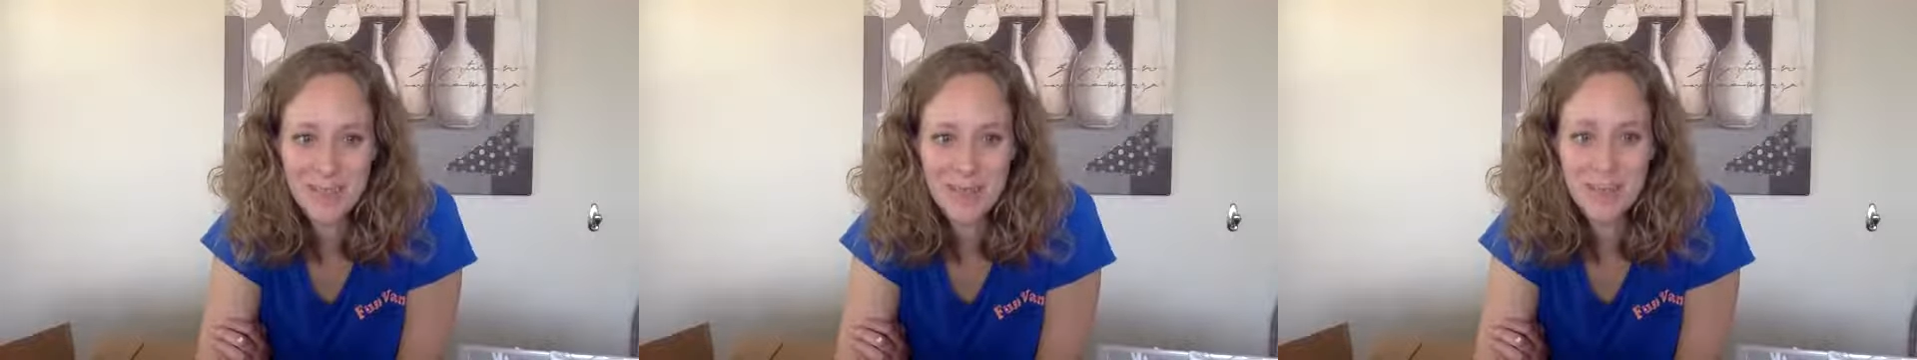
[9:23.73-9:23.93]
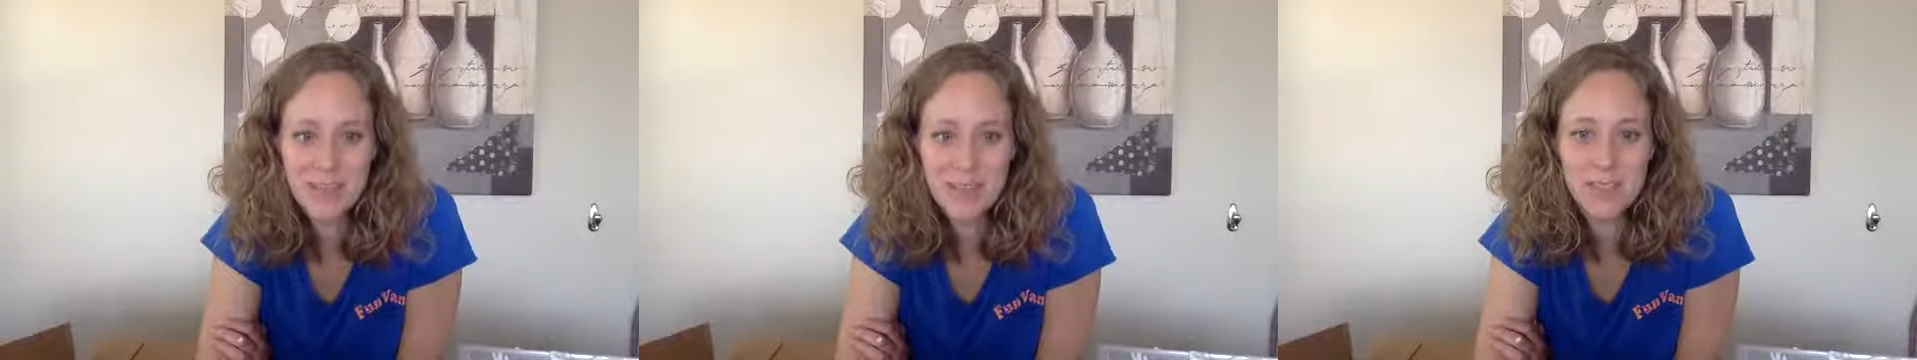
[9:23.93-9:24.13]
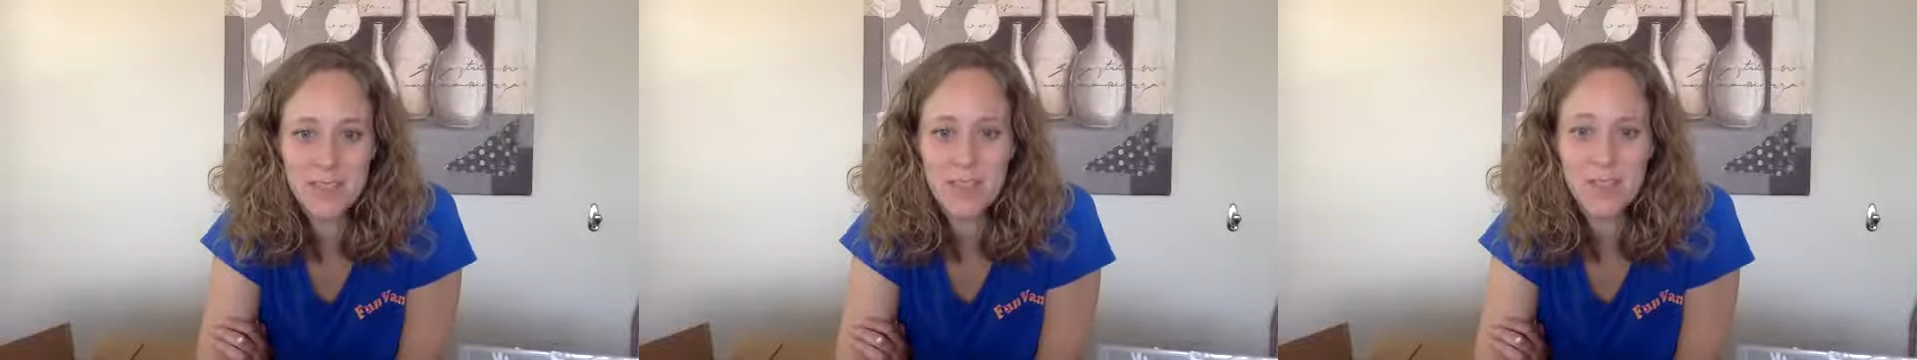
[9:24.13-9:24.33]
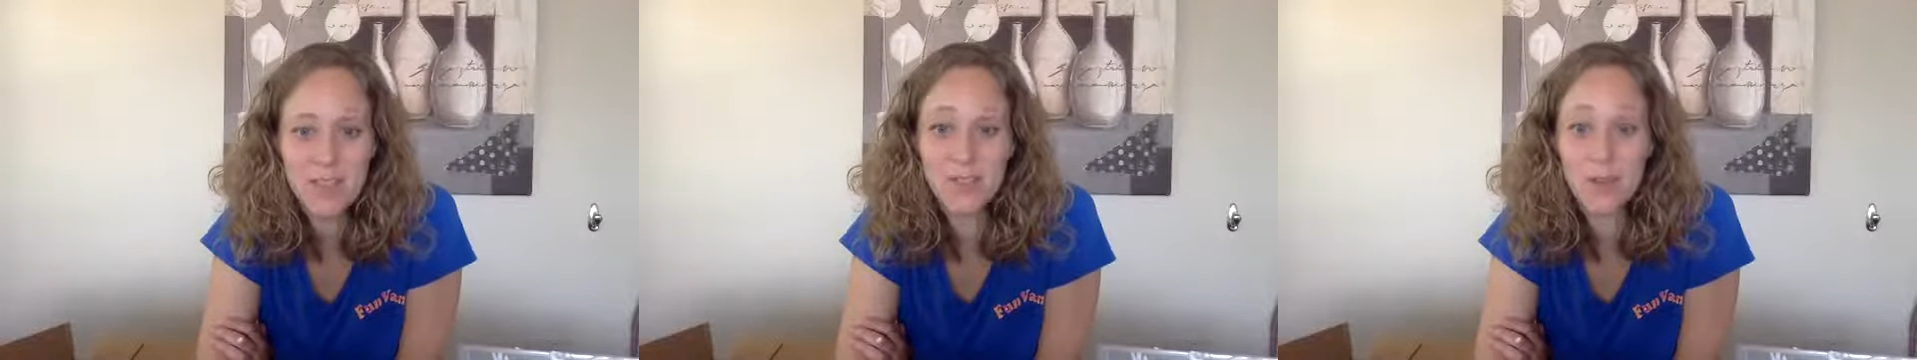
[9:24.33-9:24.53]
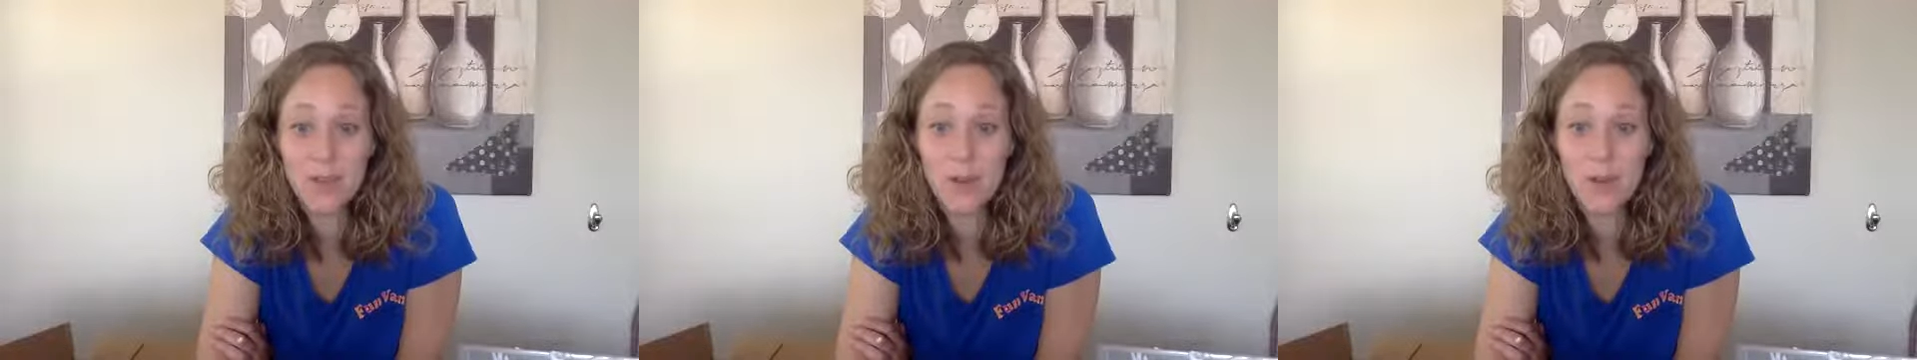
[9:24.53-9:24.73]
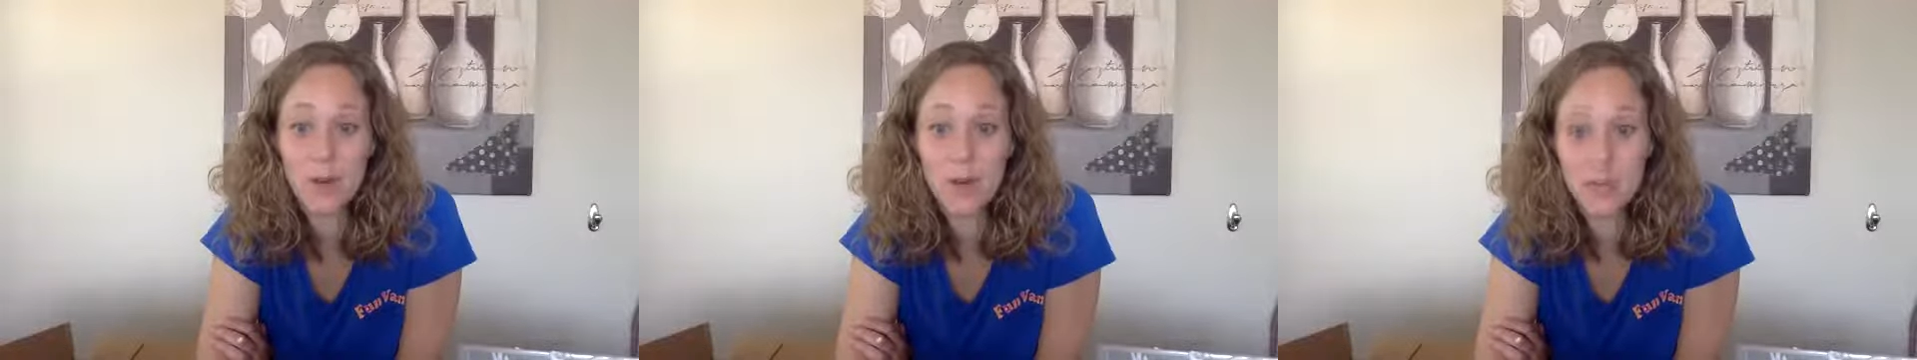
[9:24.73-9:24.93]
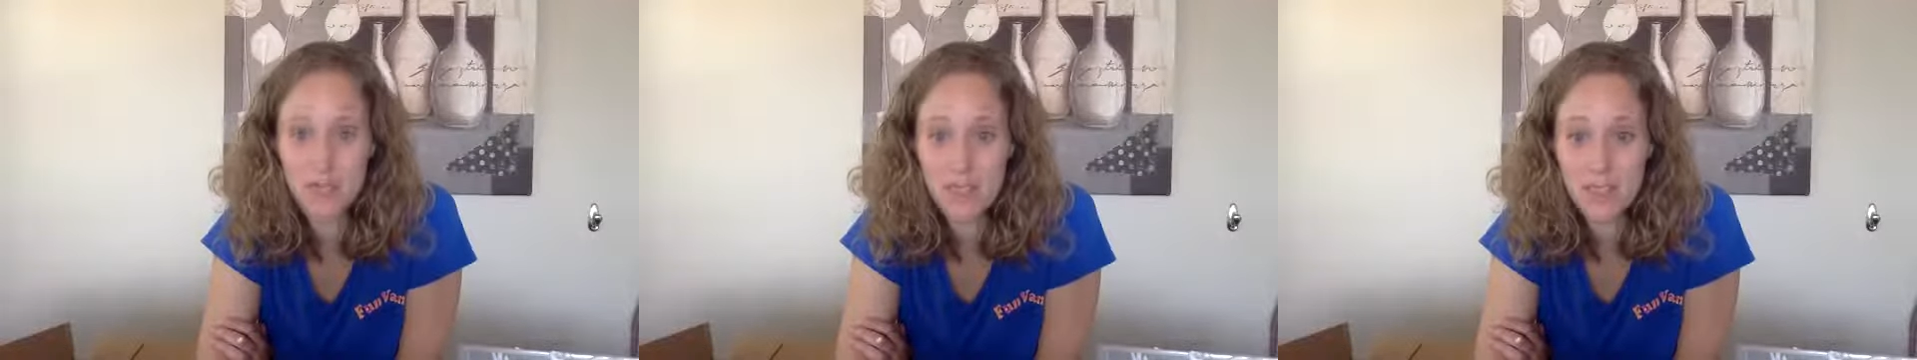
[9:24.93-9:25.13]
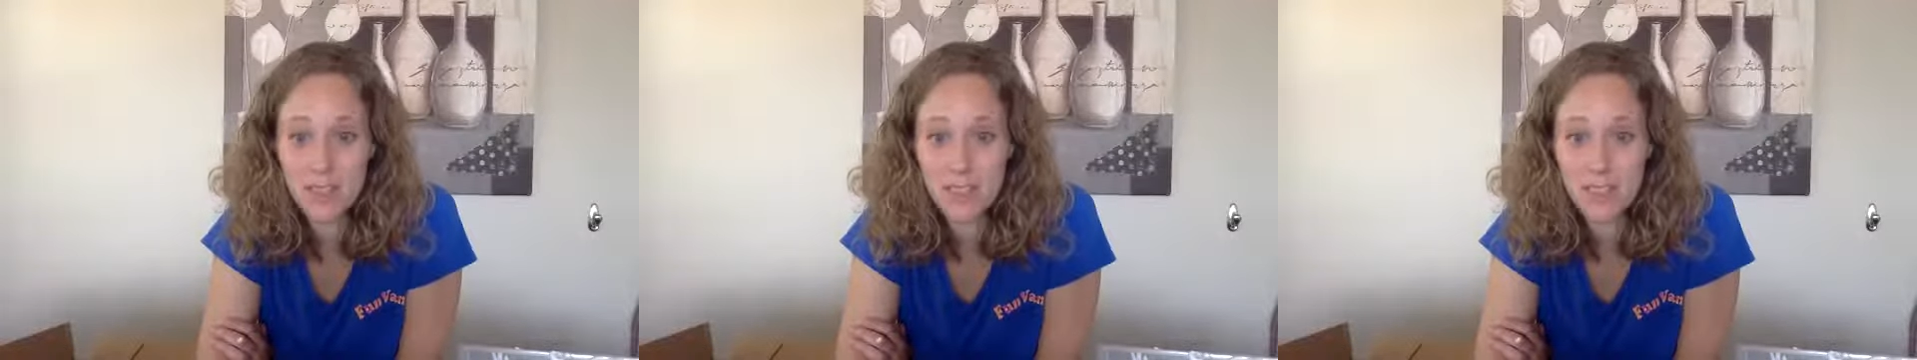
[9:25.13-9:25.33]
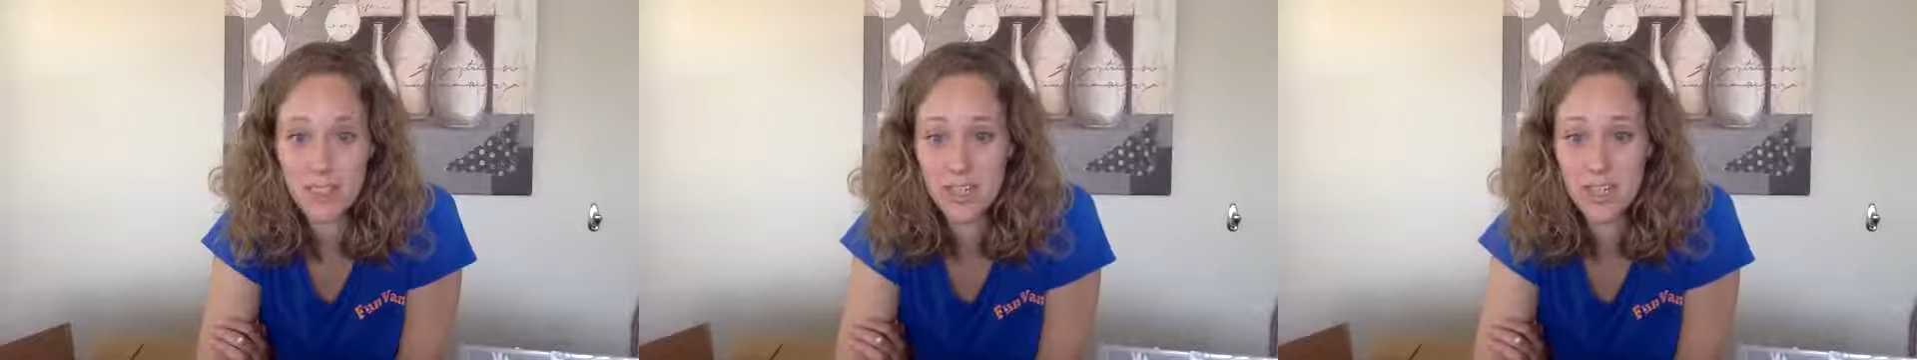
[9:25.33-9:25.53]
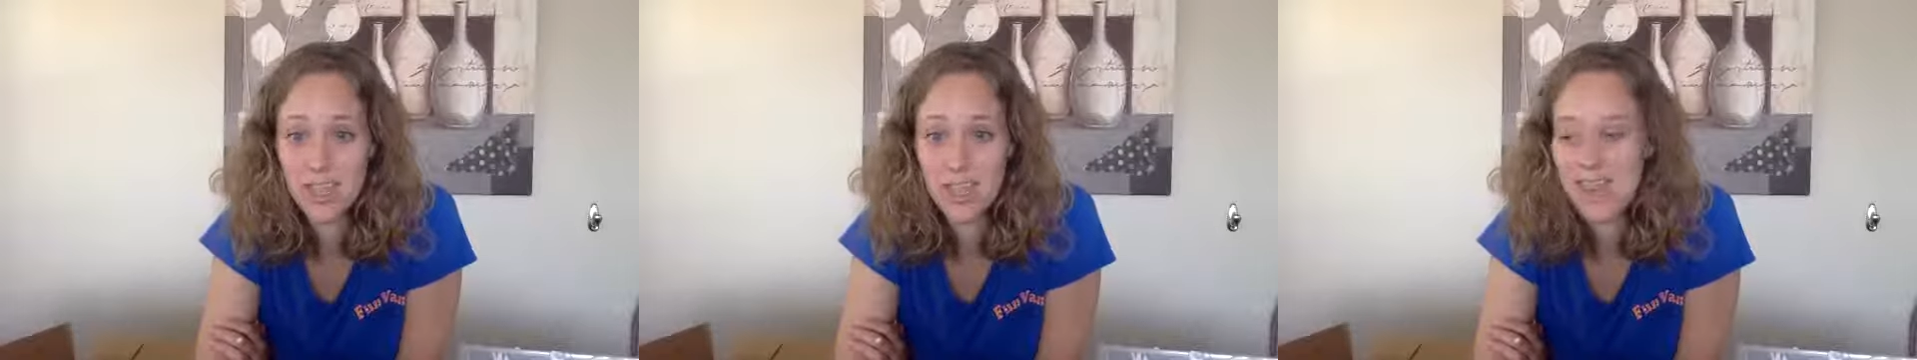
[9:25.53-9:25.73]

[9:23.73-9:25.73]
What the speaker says: We miss you guys so much.